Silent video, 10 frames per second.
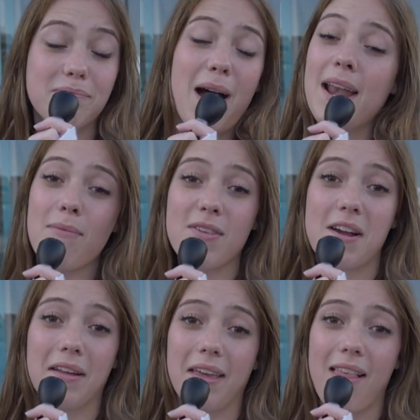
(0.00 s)
my name is
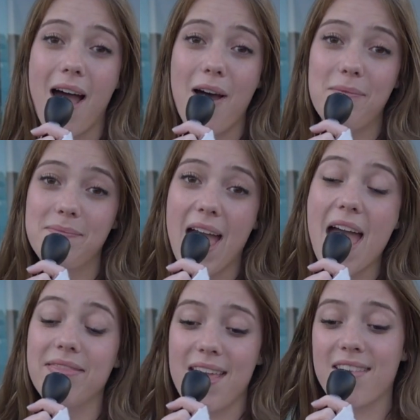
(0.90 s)
Karly Low,
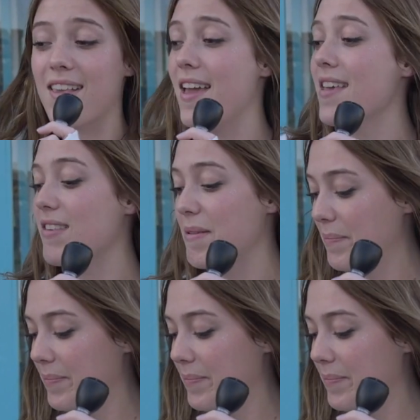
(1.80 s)
and this is